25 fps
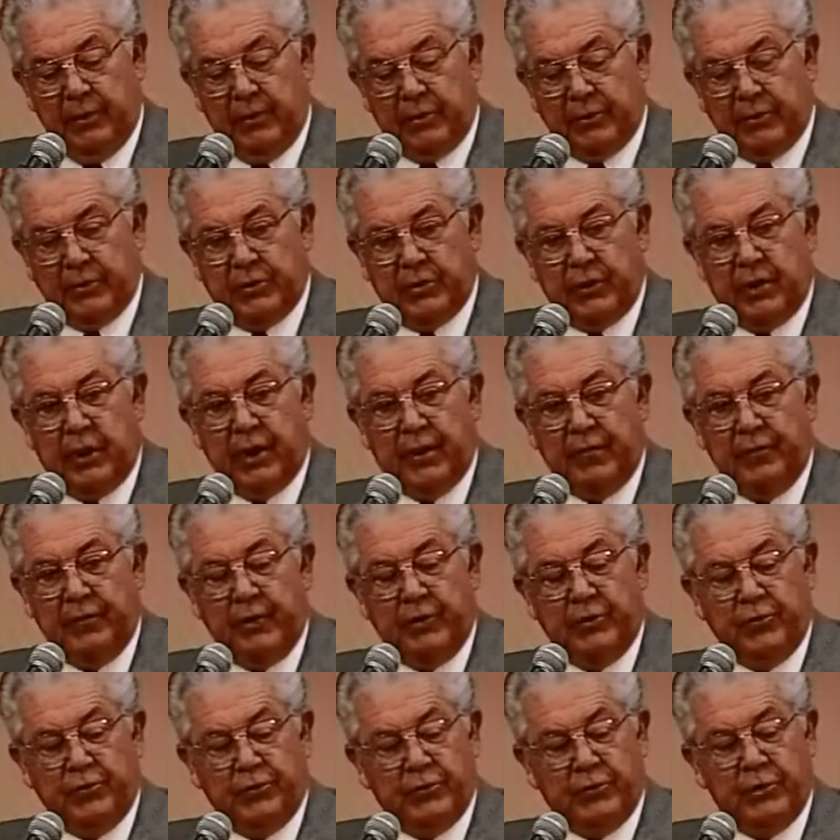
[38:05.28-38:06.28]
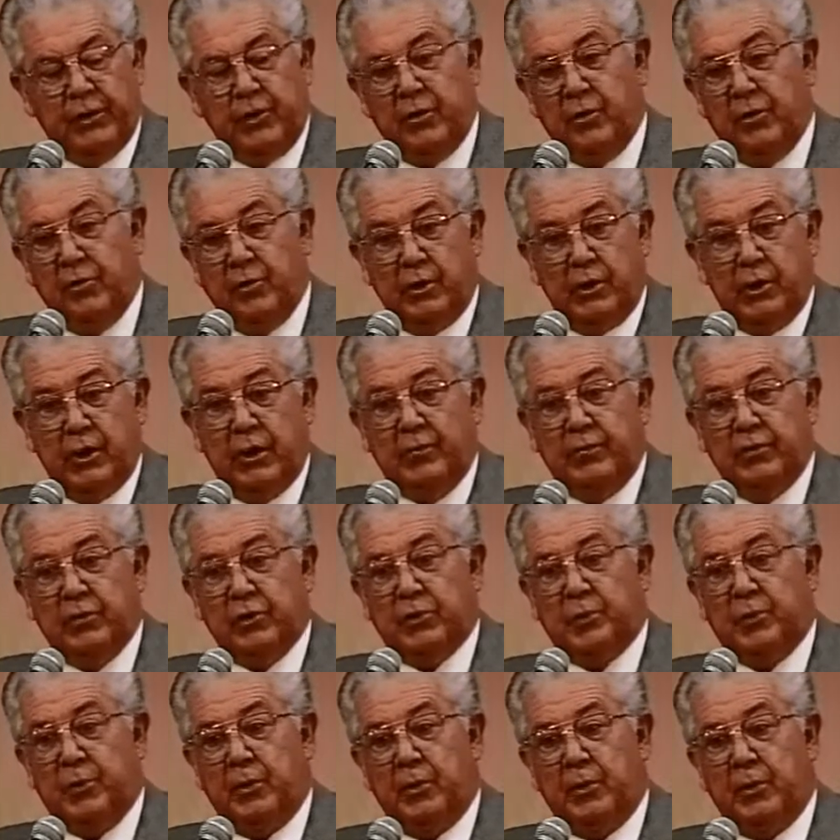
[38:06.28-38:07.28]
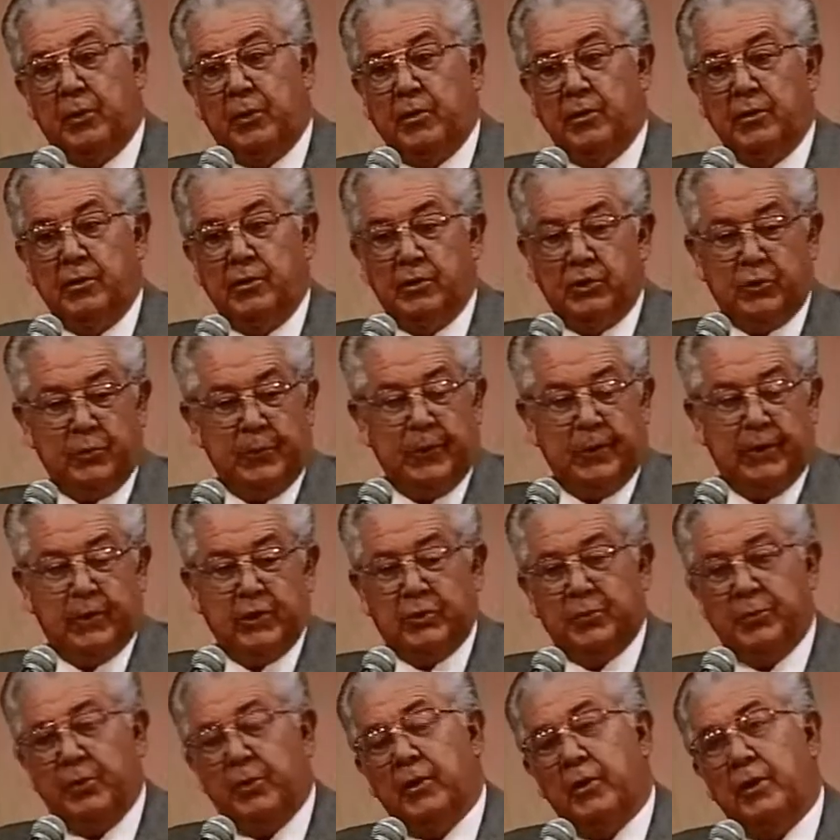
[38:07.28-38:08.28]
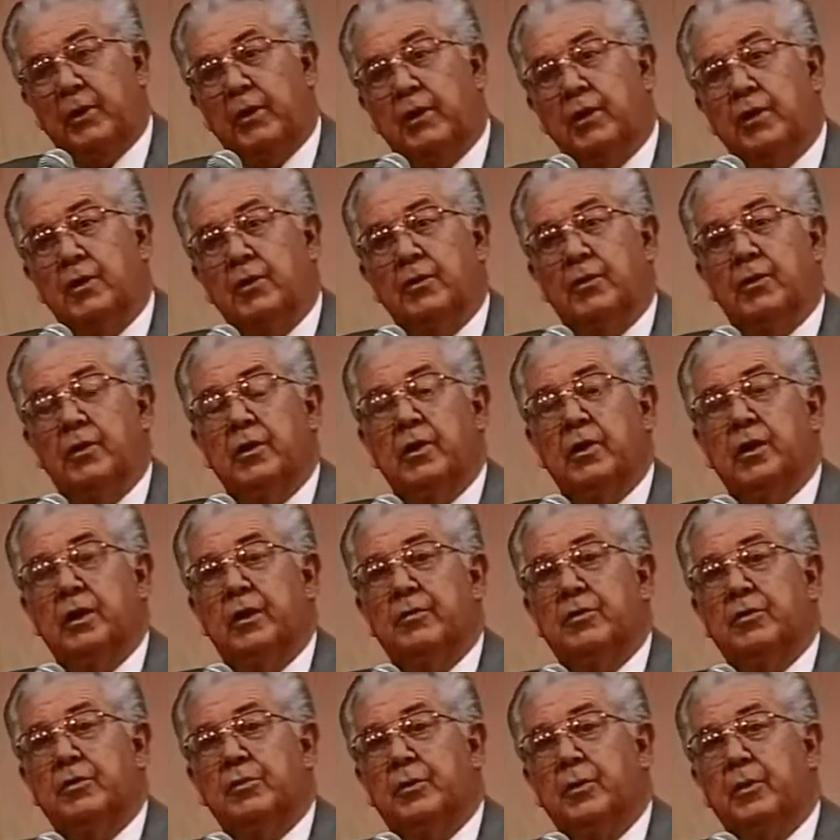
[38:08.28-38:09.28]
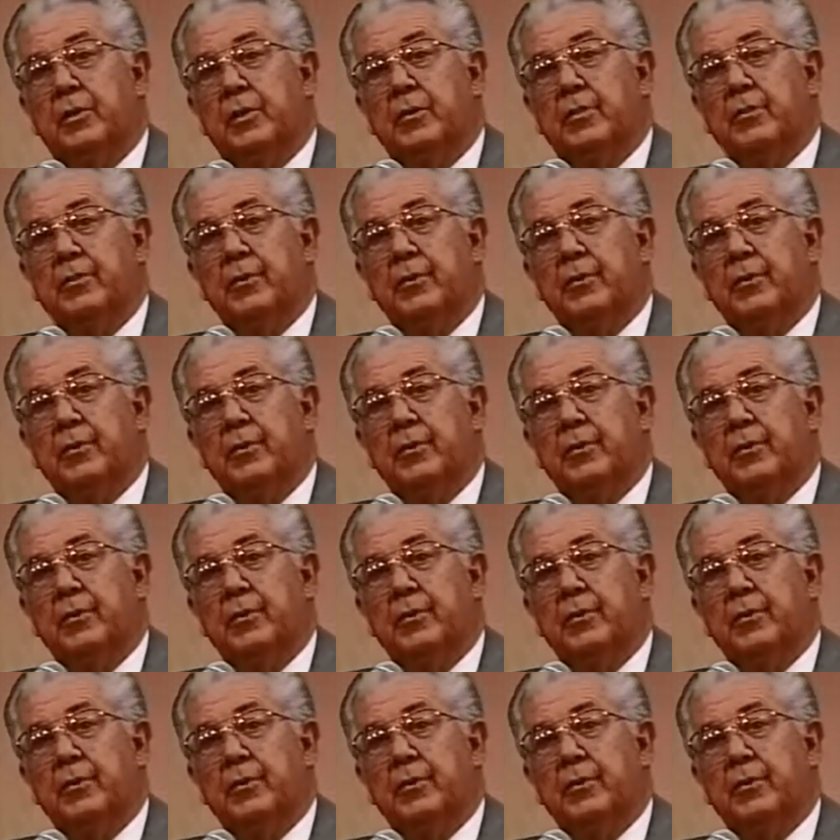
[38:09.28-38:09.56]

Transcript: there's a lot of interest in on the governor's part, the speaker's part, and the lieutenant governor's part.